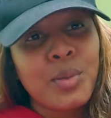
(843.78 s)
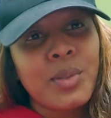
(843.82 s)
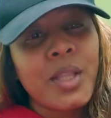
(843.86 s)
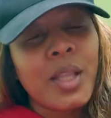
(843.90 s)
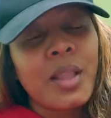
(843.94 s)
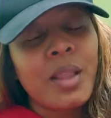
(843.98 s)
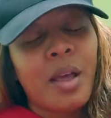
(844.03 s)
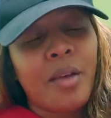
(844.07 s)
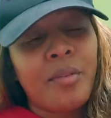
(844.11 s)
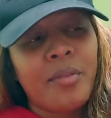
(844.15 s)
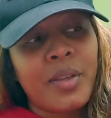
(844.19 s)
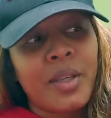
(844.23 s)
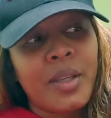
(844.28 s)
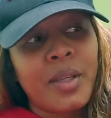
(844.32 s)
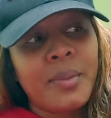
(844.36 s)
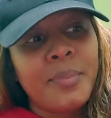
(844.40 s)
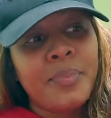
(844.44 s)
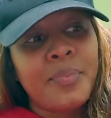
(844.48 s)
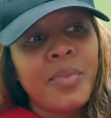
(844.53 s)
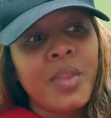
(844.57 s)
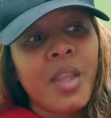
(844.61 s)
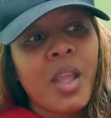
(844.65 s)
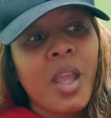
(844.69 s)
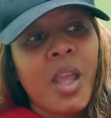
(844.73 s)
love
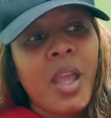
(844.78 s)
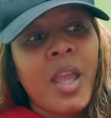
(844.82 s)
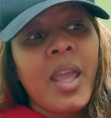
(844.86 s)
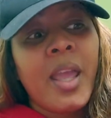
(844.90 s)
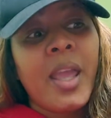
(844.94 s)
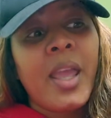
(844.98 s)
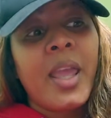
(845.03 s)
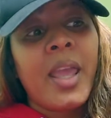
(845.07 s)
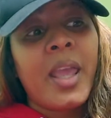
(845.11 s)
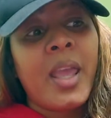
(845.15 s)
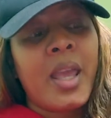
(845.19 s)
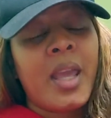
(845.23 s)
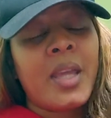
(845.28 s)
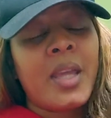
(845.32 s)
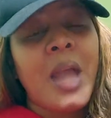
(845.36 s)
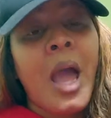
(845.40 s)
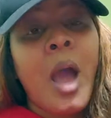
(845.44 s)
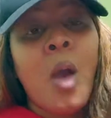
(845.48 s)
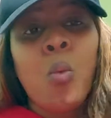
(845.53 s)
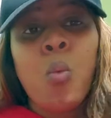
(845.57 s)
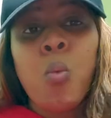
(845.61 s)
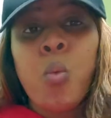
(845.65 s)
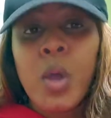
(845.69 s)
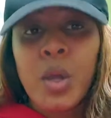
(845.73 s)
it. And
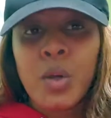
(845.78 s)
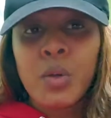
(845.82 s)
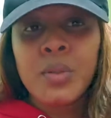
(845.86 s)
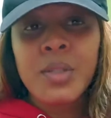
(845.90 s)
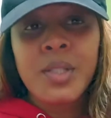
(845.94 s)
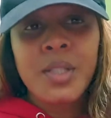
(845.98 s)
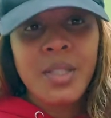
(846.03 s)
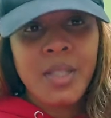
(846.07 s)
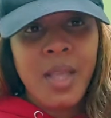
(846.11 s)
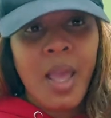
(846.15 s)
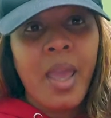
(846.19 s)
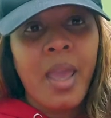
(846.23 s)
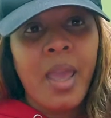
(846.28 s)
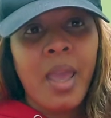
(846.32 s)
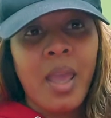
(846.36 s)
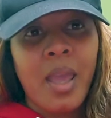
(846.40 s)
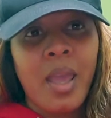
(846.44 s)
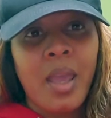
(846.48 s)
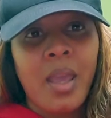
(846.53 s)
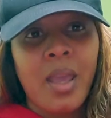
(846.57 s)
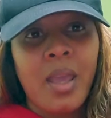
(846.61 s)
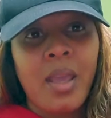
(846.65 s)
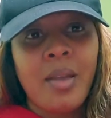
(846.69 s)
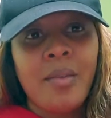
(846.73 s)
I will
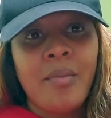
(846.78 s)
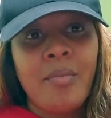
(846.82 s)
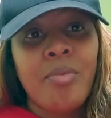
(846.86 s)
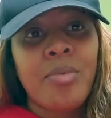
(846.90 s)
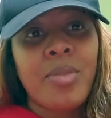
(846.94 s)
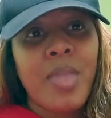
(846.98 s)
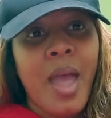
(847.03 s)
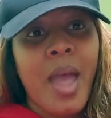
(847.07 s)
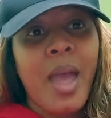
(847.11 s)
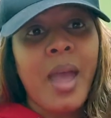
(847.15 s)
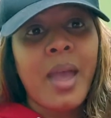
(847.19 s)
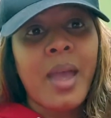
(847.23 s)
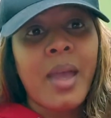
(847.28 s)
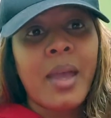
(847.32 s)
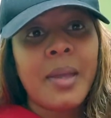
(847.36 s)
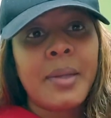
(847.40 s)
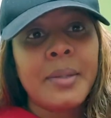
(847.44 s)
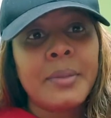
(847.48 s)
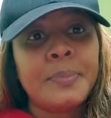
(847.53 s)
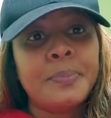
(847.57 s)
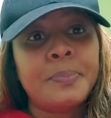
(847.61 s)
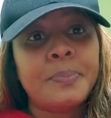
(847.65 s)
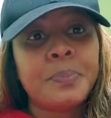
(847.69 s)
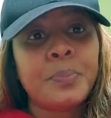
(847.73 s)
say
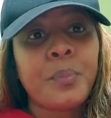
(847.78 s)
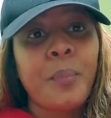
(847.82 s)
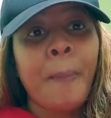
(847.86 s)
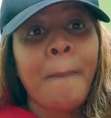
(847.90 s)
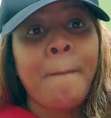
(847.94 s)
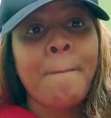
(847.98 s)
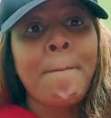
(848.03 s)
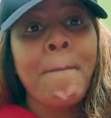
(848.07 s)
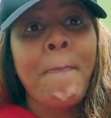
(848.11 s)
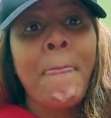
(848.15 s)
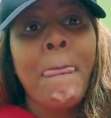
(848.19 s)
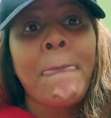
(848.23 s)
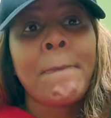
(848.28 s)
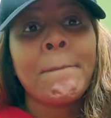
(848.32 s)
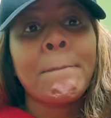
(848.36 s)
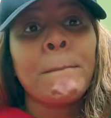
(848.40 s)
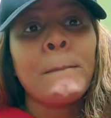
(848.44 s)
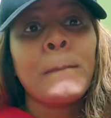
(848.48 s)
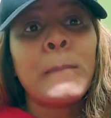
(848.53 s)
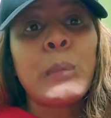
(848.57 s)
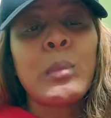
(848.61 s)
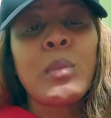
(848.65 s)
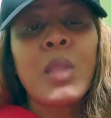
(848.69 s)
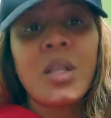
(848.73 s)
that
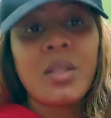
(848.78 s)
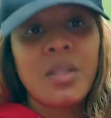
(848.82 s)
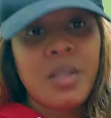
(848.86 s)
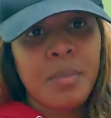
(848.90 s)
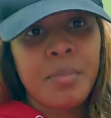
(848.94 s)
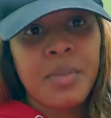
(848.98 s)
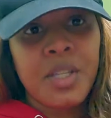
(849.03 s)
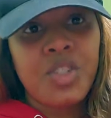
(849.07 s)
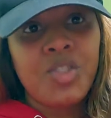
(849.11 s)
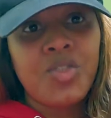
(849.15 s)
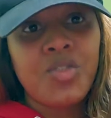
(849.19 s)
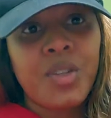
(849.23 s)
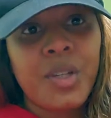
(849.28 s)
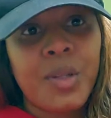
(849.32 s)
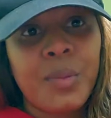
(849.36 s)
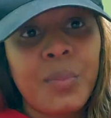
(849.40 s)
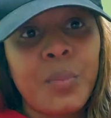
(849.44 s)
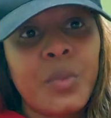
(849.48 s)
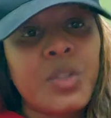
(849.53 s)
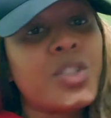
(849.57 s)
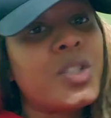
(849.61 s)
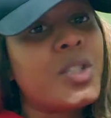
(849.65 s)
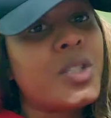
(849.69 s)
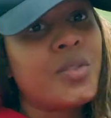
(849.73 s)
Dimitri,
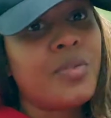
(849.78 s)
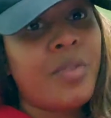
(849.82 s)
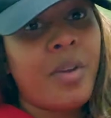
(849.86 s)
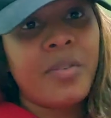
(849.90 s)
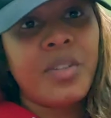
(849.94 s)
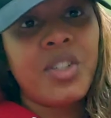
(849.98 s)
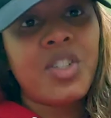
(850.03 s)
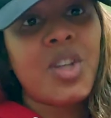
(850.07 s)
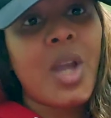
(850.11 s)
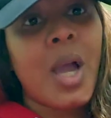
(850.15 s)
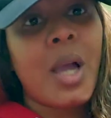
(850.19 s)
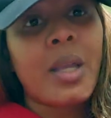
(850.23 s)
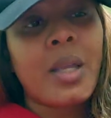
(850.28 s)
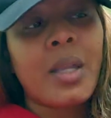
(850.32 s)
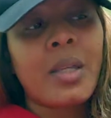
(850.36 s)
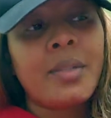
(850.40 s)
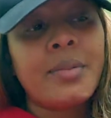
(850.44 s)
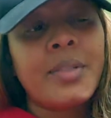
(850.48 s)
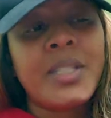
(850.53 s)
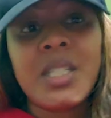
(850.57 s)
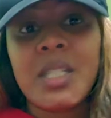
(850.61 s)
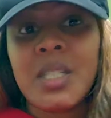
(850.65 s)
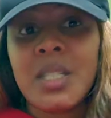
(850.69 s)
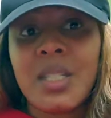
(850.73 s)
which is very
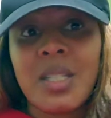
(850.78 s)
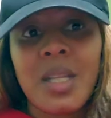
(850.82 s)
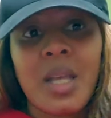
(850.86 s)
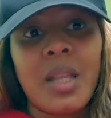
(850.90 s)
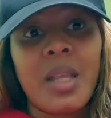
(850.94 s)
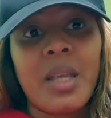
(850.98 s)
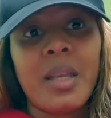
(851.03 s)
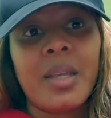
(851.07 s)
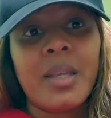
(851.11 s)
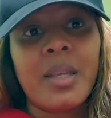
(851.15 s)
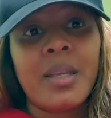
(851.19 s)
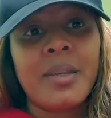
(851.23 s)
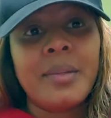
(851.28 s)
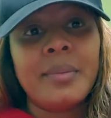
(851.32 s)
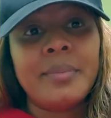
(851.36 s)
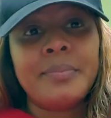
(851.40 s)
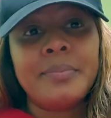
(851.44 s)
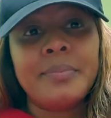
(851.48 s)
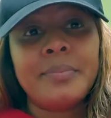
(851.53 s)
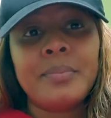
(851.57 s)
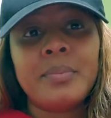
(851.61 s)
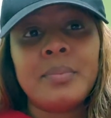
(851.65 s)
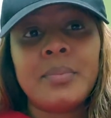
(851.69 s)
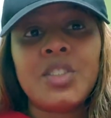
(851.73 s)
shocking, he does not like it.
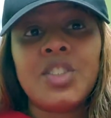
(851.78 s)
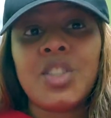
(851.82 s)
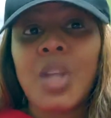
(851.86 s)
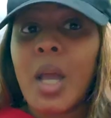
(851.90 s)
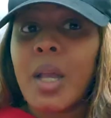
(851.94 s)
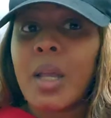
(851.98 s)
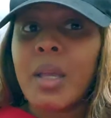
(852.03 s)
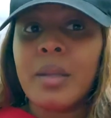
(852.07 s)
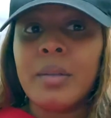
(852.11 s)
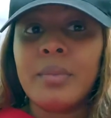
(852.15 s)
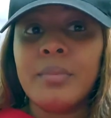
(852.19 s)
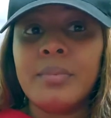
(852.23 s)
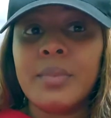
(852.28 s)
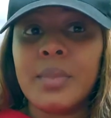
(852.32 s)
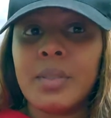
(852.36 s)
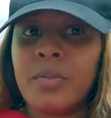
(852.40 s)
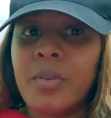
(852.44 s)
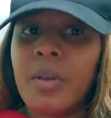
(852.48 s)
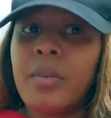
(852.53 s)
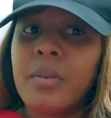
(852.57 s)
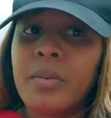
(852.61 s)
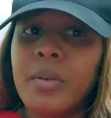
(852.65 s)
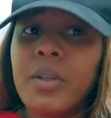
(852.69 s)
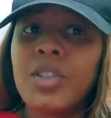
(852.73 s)
Shocking.
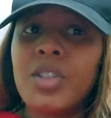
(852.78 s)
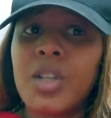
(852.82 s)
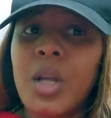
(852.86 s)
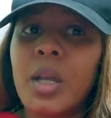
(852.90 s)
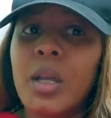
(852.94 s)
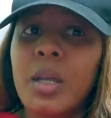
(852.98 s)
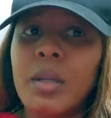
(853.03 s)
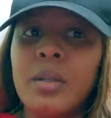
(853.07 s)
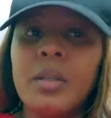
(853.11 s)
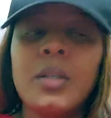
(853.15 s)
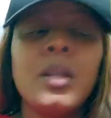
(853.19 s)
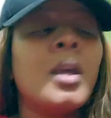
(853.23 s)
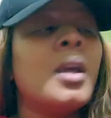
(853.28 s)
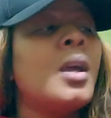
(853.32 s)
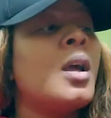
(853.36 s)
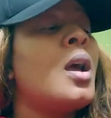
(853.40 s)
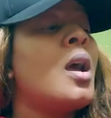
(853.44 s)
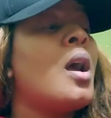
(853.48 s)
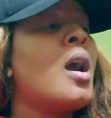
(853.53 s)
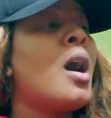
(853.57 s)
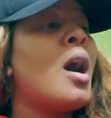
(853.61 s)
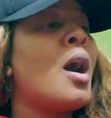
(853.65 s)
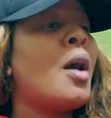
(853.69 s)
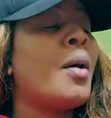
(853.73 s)
Very, very shocking.
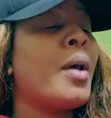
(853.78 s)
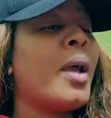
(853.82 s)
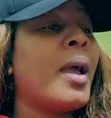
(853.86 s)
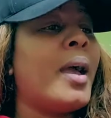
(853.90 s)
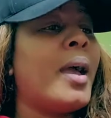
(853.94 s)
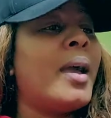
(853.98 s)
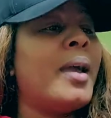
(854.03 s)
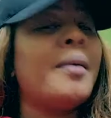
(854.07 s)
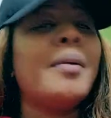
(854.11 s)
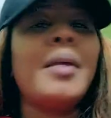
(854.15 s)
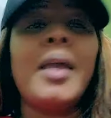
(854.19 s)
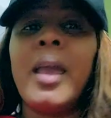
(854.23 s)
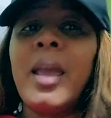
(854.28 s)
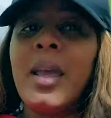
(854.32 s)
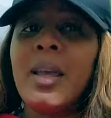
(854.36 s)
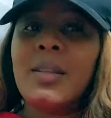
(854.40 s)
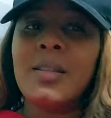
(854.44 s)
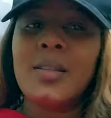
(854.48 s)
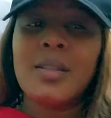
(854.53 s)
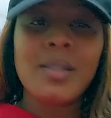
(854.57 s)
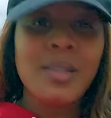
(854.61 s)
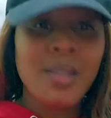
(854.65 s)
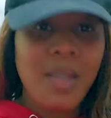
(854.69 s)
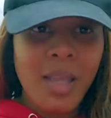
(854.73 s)
Okay.
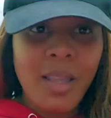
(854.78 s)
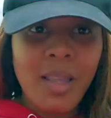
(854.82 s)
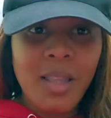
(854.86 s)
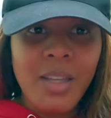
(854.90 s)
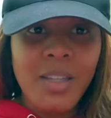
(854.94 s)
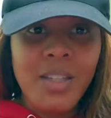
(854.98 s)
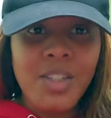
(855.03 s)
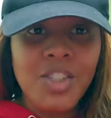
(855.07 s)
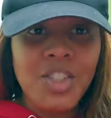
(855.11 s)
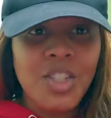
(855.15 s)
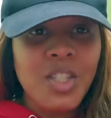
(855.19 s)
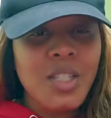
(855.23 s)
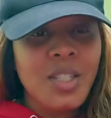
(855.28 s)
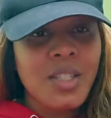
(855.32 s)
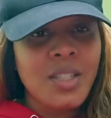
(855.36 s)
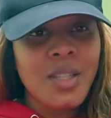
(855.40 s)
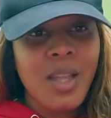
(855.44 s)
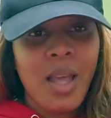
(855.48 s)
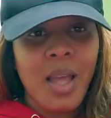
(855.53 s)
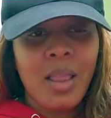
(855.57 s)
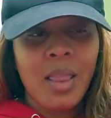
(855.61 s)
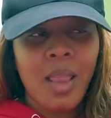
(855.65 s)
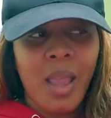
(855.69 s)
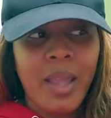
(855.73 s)
And Zayla, she does
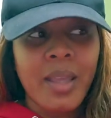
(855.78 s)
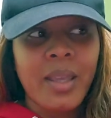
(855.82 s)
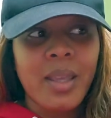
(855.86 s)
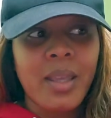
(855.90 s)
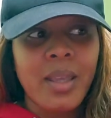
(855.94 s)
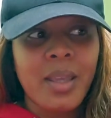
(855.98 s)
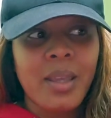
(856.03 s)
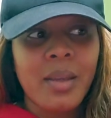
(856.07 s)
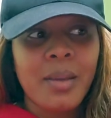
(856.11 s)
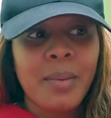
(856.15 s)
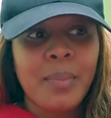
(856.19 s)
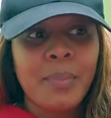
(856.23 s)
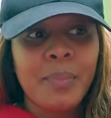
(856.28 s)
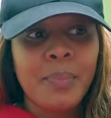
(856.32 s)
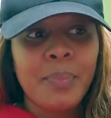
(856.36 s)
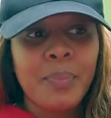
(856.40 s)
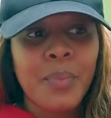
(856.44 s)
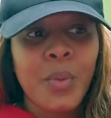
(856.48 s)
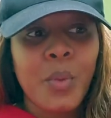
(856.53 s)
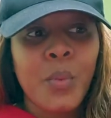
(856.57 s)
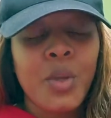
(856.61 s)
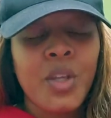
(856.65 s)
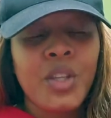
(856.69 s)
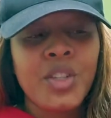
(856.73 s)
not like it,
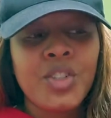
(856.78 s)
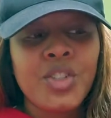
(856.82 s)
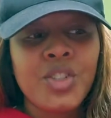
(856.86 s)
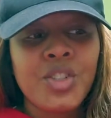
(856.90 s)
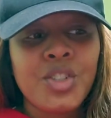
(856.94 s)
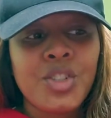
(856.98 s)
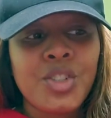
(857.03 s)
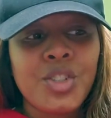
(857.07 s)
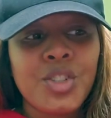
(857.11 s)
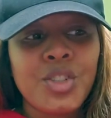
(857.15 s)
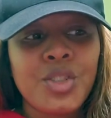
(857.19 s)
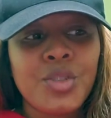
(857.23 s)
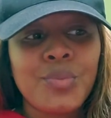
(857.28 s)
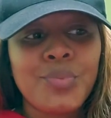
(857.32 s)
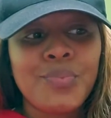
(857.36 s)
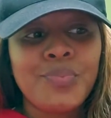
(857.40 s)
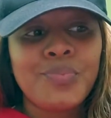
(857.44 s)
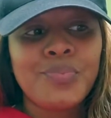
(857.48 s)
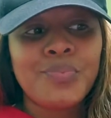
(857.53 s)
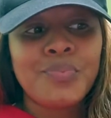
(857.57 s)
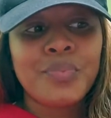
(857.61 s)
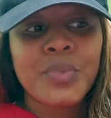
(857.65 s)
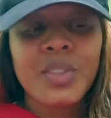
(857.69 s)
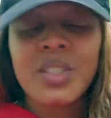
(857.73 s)
which
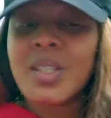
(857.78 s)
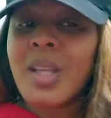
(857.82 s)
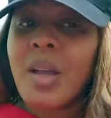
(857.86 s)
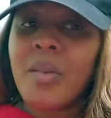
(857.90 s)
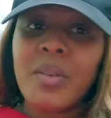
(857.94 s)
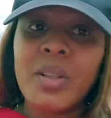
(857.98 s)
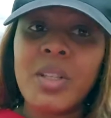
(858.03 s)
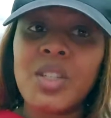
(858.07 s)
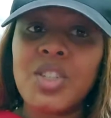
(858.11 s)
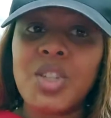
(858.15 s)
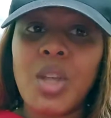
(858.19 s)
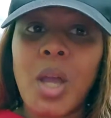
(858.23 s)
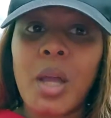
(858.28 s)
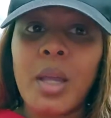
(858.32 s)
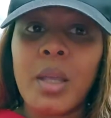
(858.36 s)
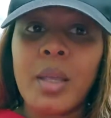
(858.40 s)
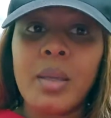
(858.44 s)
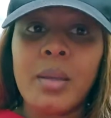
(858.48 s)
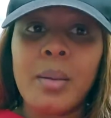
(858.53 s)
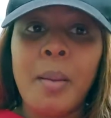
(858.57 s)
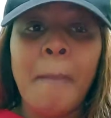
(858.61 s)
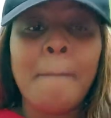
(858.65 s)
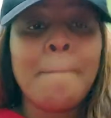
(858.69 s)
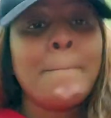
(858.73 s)
it's not really
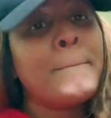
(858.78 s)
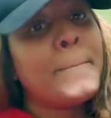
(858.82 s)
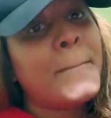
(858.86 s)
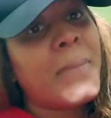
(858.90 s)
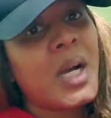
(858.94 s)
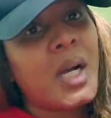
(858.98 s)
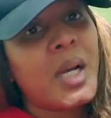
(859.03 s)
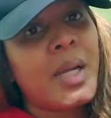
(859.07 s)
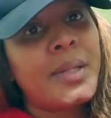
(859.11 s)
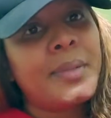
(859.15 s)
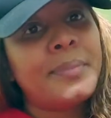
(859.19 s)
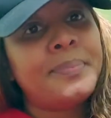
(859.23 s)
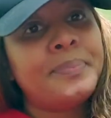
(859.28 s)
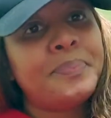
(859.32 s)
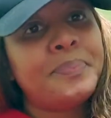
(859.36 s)
shocking, but